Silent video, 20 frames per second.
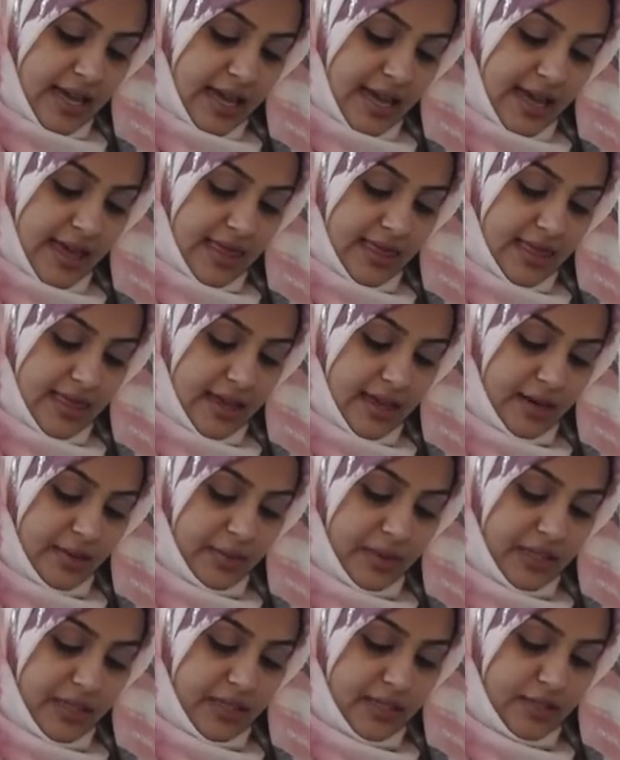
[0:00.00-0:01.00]
and then
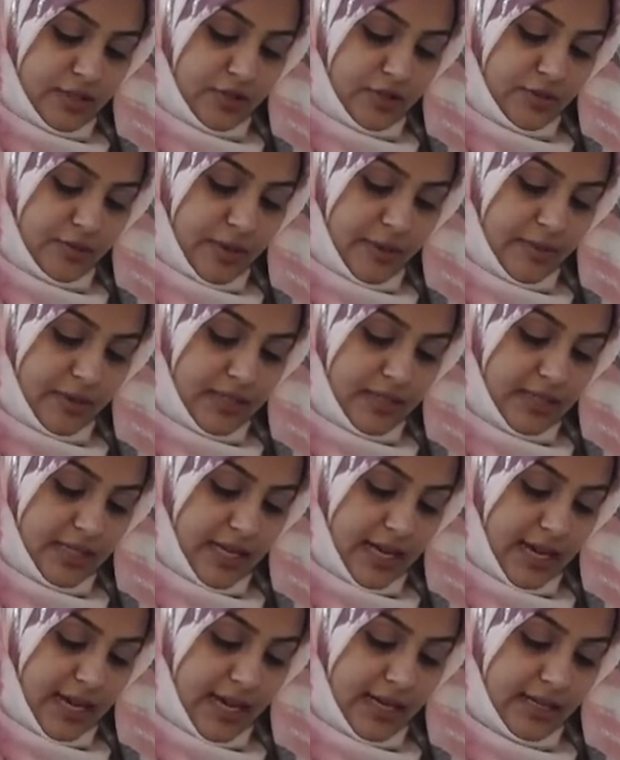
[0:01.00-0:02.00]
we need to remember to
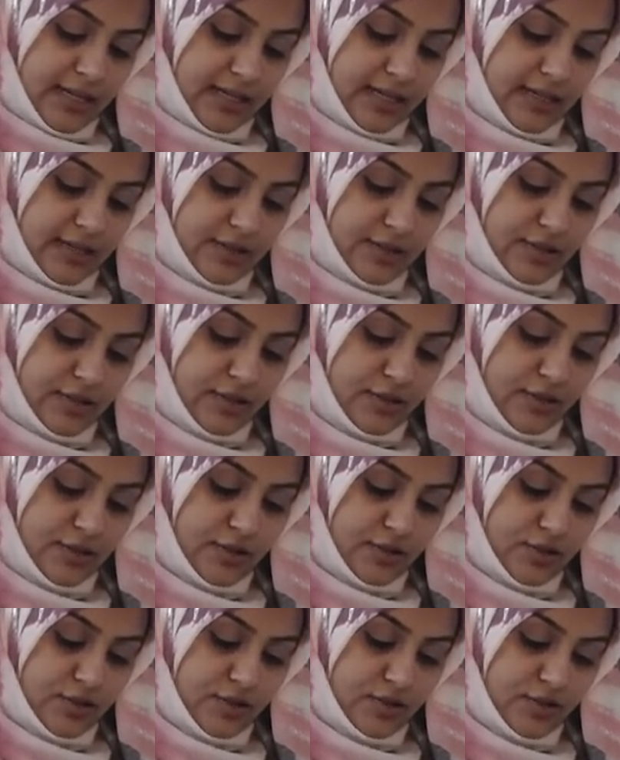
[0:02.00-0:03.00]
add his
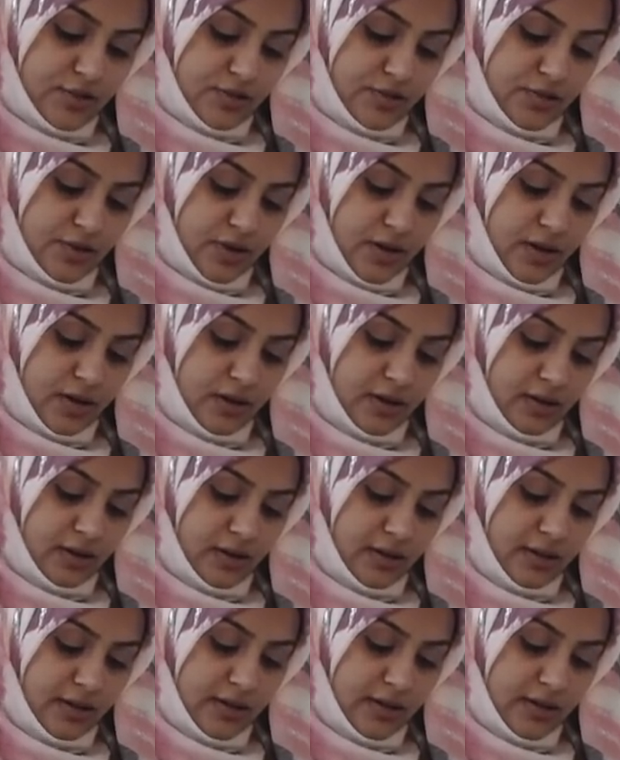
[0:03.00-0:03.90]
trunk.